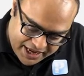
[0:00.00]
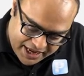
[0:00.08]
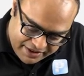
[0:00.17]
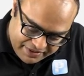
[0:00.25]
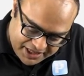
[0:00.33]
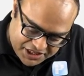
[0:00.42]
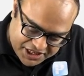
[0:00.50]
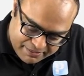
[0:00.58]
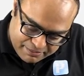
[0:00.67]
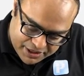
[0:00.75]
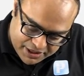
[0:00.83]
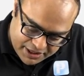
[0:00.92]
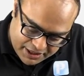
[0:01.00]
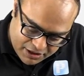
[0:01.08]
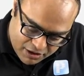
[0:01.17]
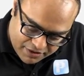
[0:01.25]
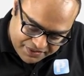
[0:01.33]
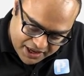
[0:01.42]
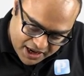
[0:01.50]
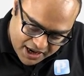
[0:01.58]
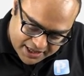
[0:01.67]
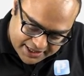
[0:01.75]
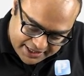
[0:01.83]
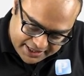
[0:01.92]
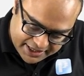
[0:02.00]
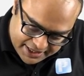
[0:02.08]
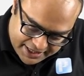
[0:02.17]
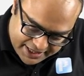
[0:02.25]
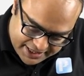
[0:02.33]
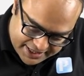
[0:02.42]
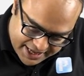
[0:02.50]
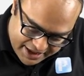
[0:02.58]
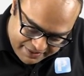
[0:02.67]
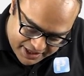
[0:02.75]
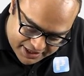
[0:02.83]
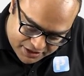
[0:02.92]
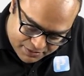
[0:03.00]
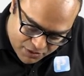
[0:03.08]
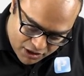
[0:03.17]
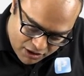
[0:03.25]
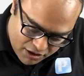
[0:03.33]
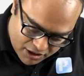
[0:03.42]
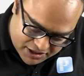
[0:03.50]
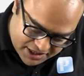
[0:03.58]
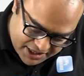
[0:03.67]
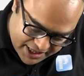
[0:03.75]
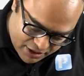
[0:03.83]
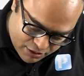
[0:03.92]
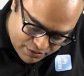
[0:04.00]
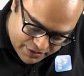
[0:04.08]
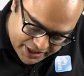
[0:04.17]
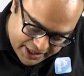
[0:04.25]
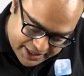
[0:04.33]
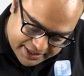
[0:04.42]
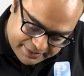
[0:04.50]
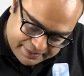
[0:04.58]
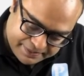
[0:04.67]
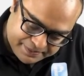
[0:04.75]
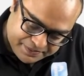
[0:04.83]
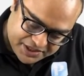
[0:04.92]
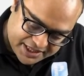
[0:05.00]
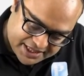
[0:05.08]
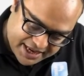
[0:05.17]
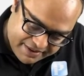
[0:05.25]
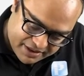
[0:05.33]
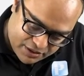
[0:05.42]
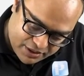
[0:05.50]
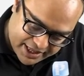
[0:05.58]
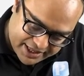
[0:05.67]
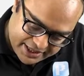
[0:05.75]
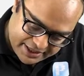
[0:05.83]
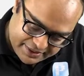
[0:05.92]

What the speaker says: Every chamber of the heart is having a small ostia over here, just have a look at it.